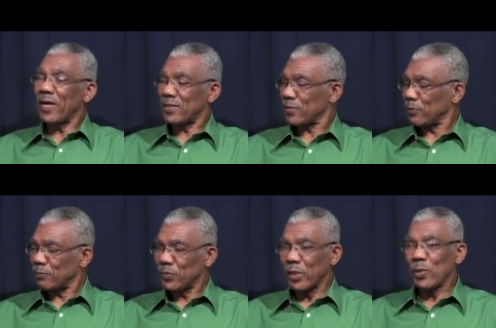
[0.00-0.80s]
Faso.
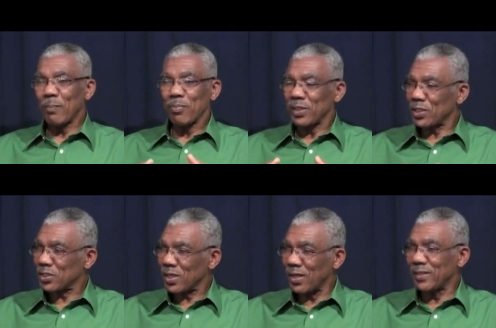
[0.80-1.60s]
Then you had
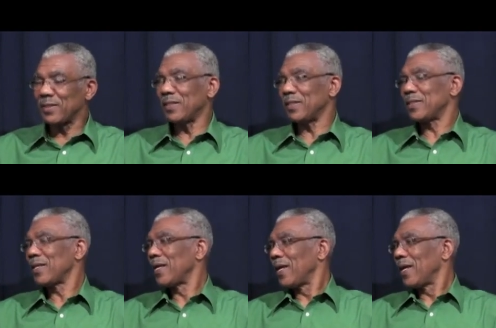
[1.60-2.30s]
British colonies.